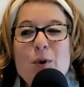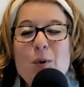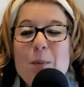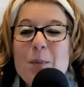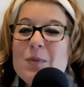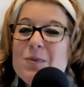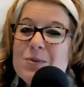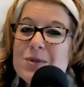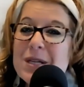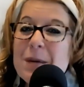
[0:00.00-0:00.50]

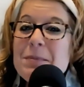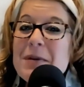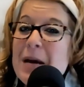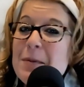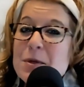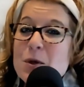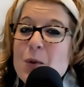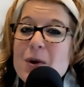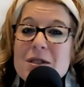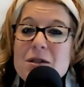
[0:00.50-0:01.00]
Sometimes it
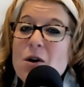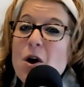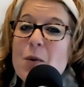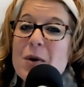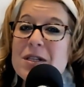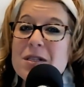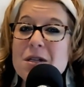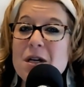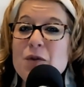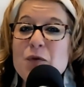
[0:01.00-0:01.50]
wasn't always
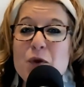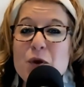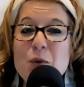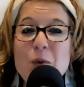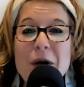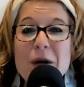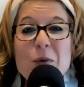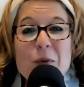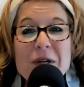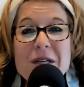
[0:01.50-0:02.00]
done for the right
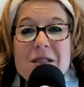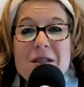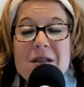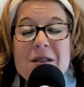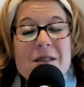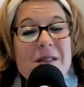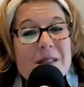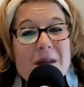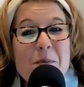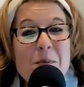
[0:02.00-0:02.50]
reasons.
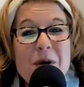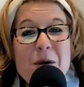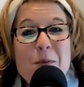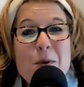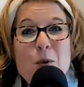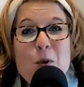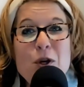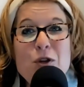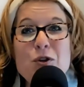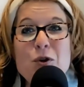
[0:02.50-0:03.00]
Some people were
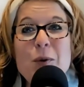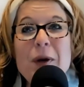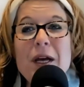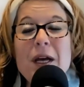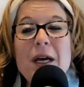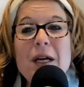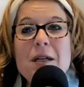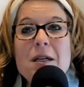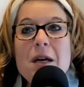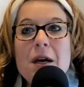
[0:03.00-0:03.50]
doing it
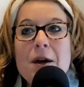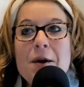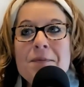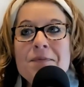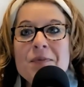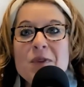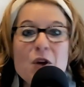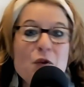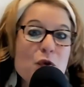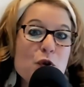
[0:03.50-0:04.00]

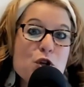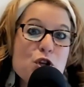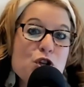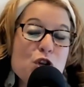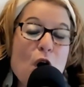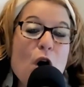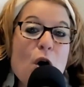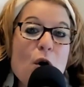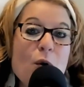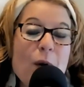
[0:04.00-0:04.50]
for
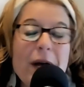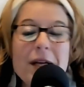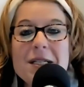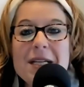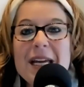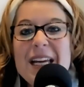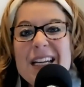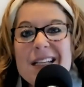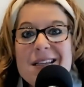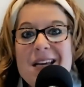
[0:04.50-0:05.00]
show and to get
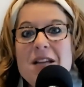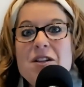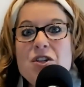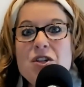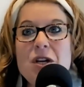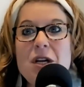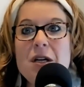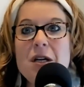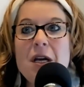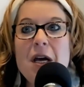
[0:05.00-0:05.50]
attention.